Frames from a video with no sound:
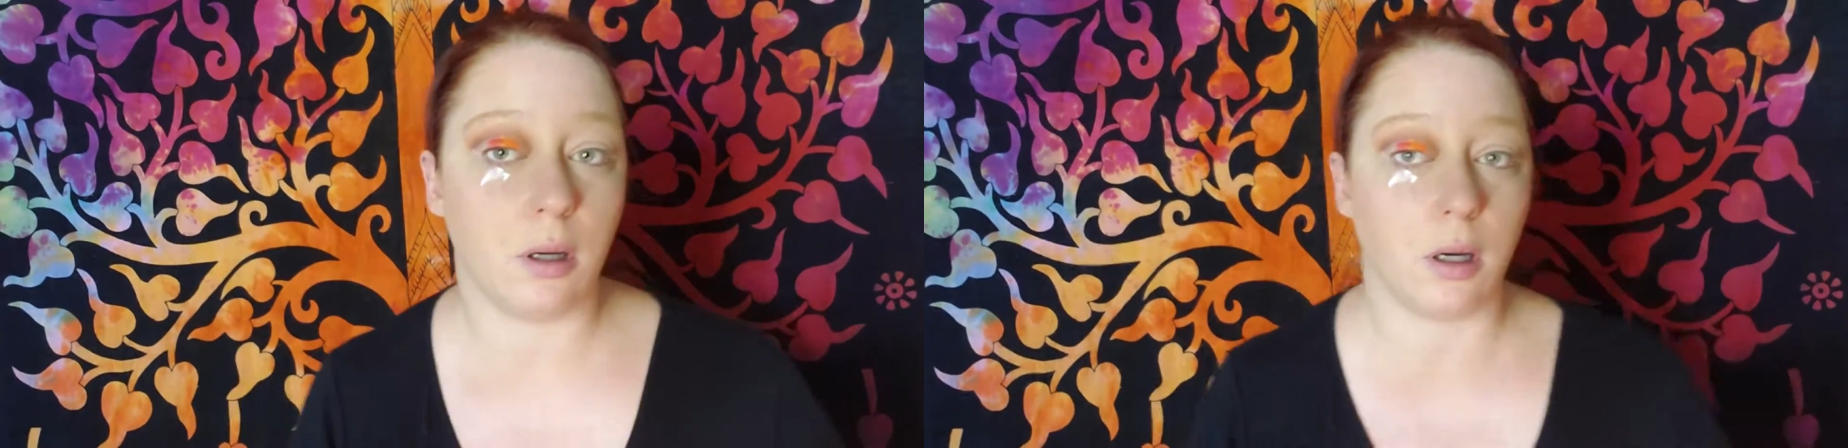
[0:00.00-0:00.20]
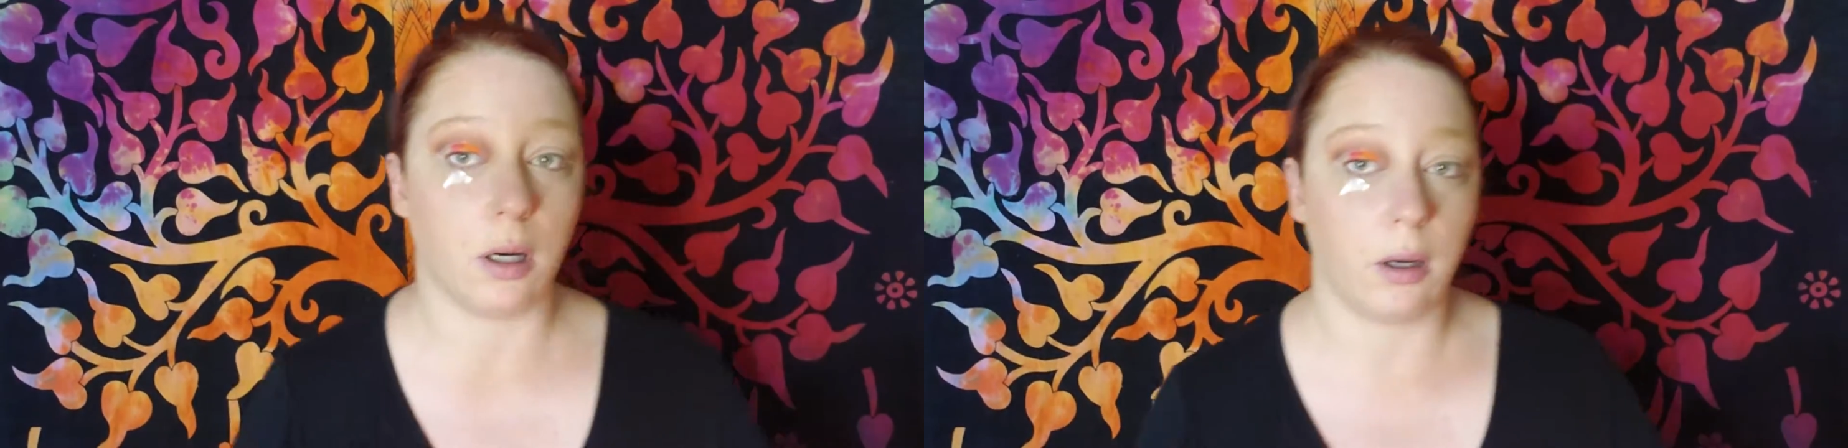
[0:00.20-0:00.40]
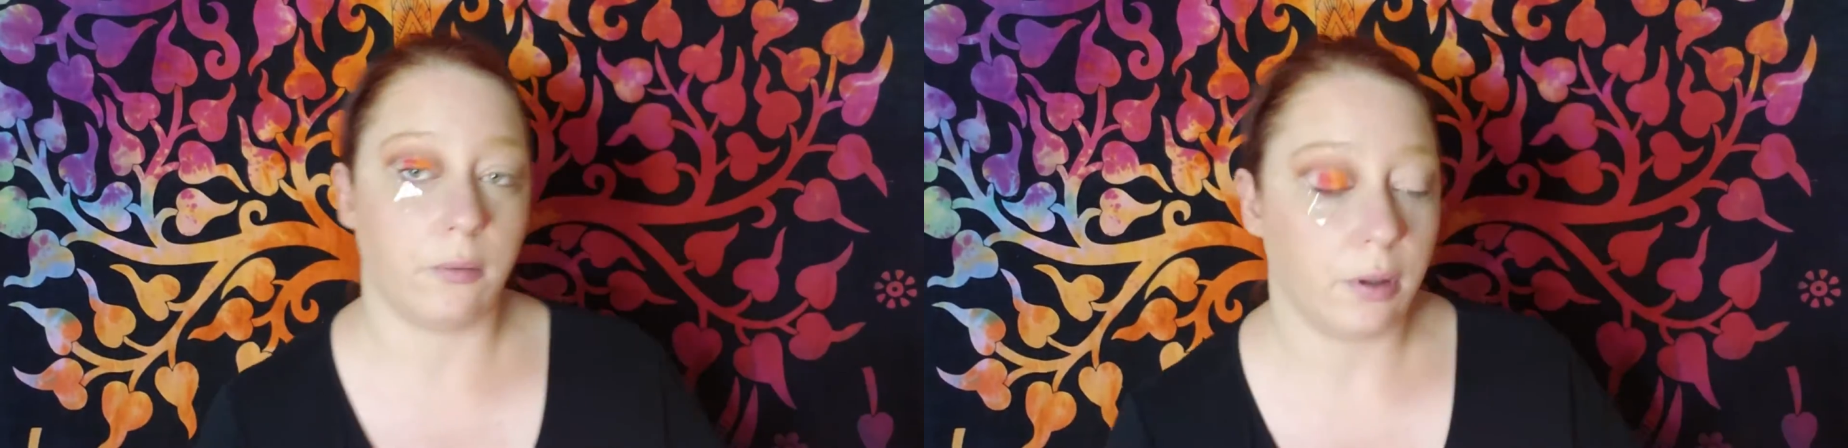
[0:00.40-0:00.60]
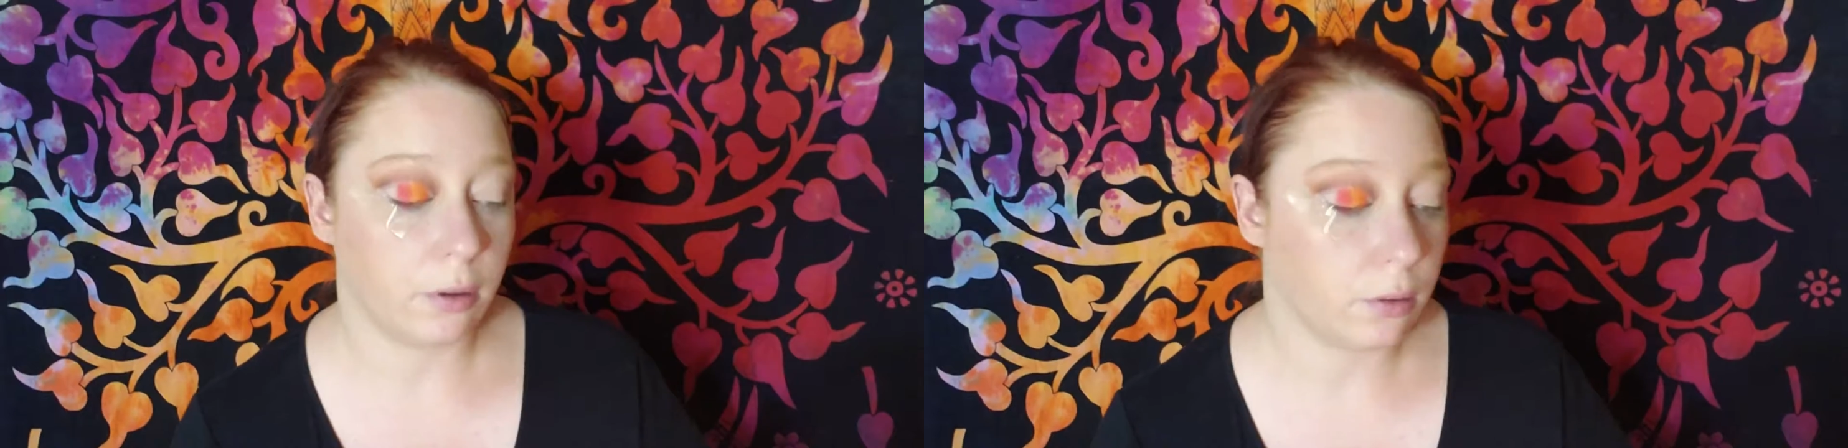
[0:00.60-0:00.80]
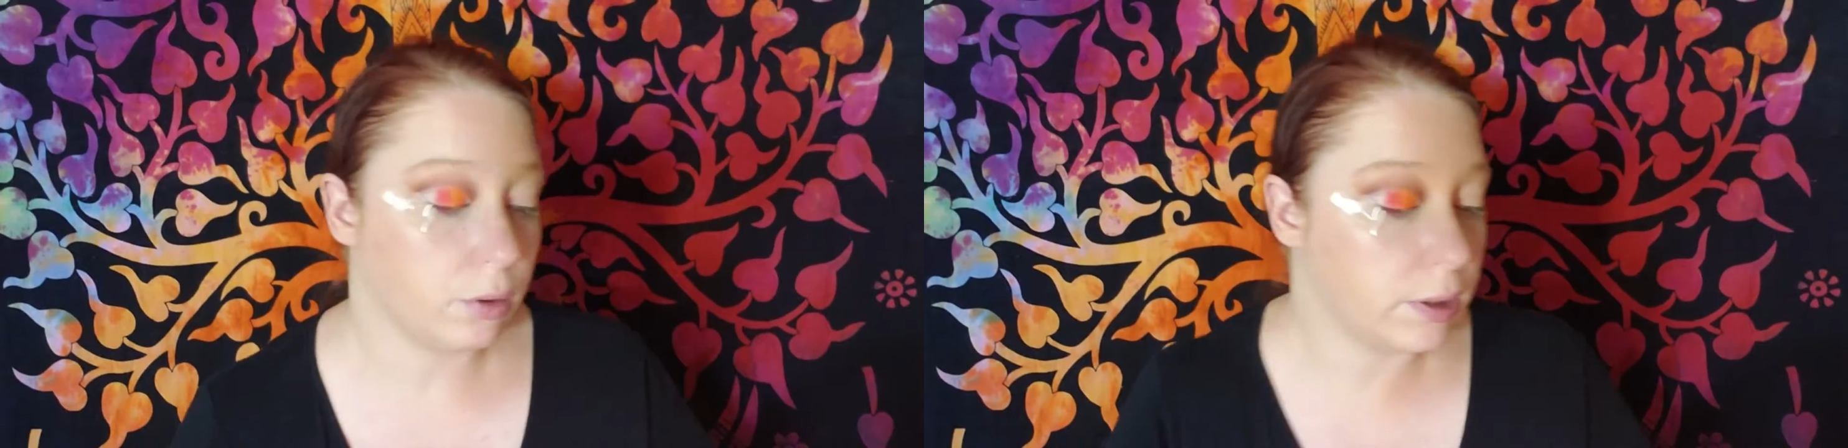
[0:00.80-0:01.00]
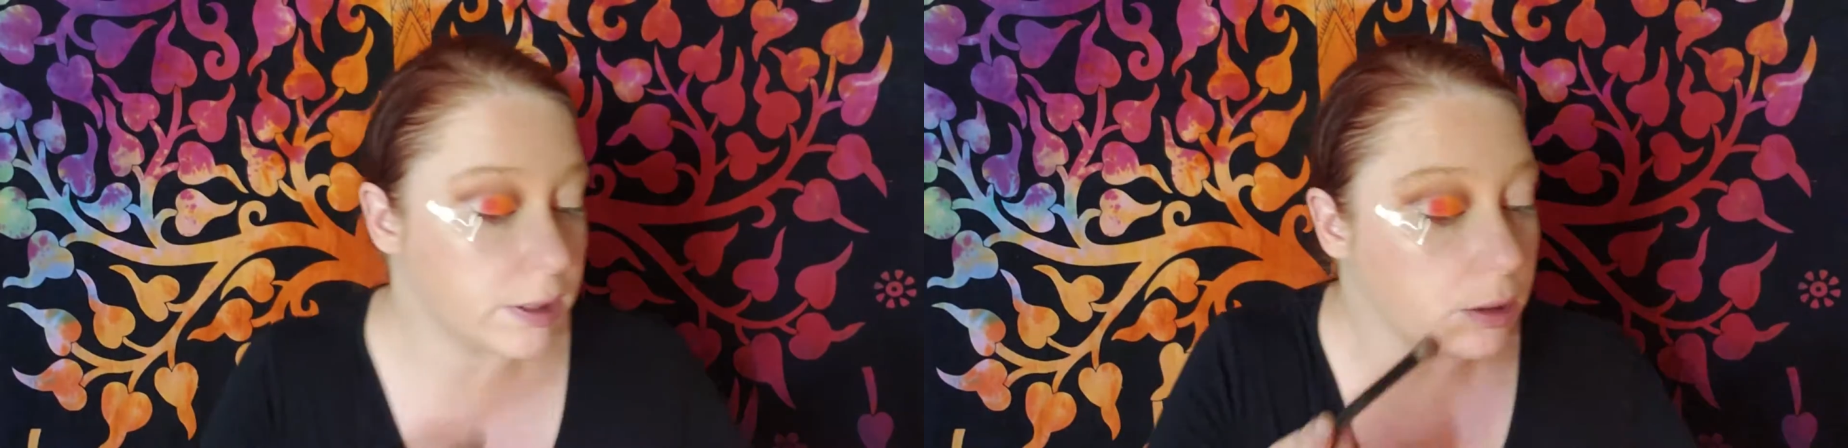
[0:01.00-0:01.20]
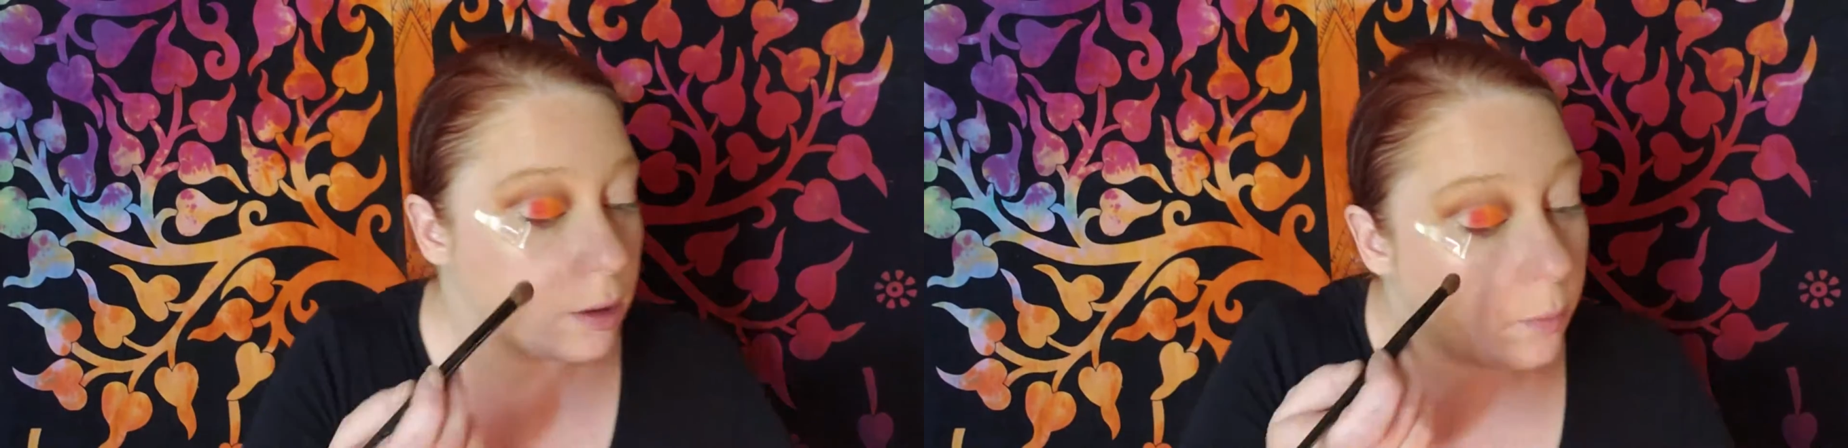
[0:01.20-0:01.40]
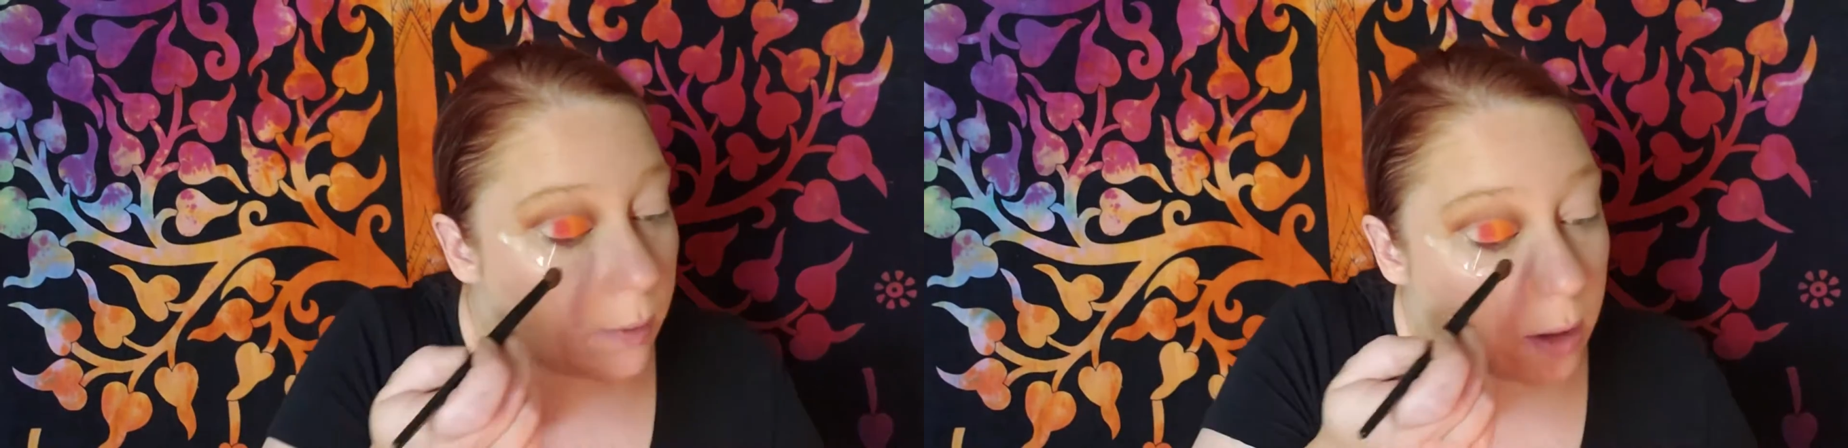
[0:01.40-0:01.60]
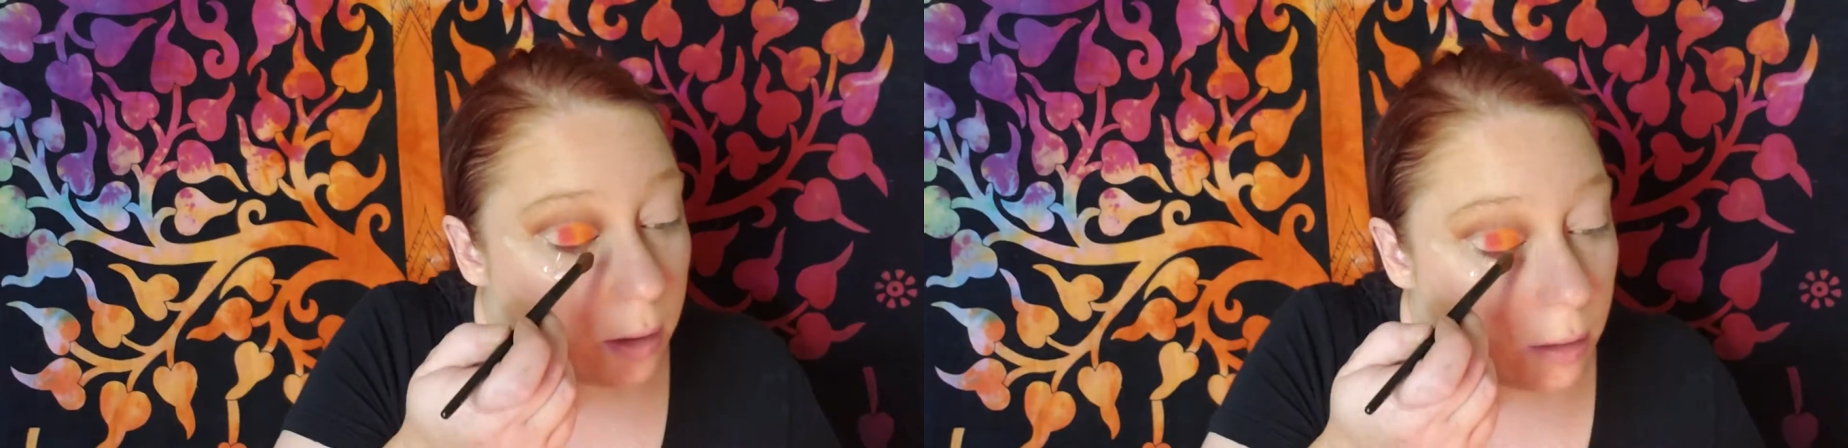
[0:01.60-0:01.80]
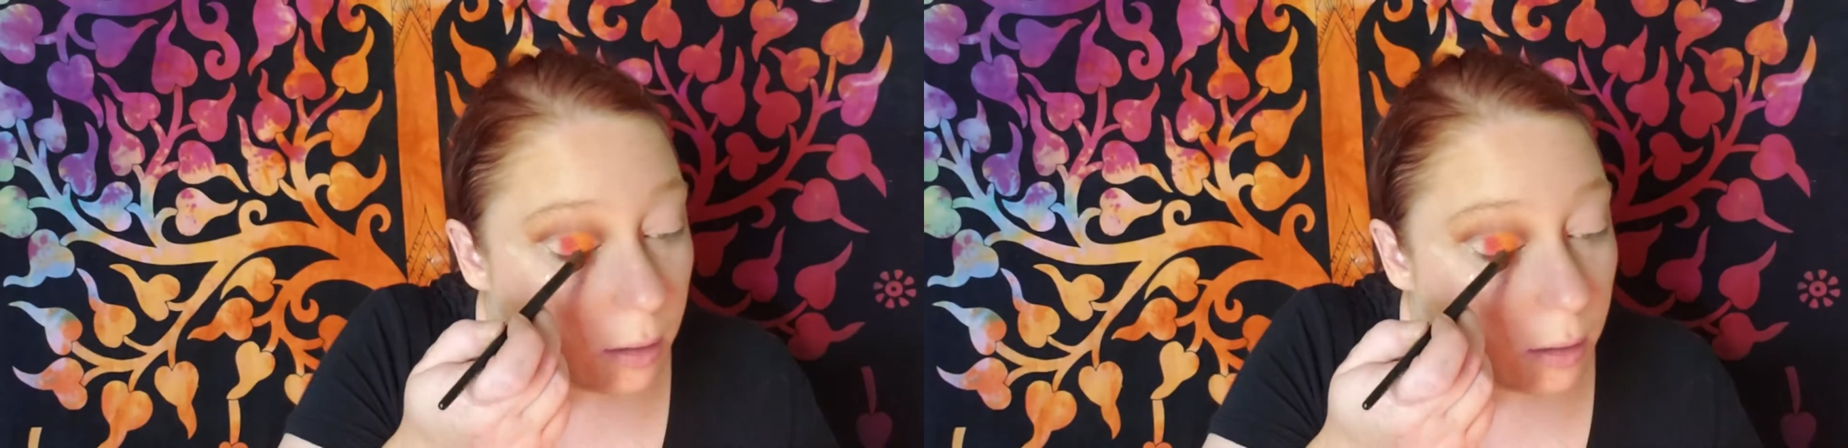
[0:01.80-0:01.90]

our outer crease a little bit.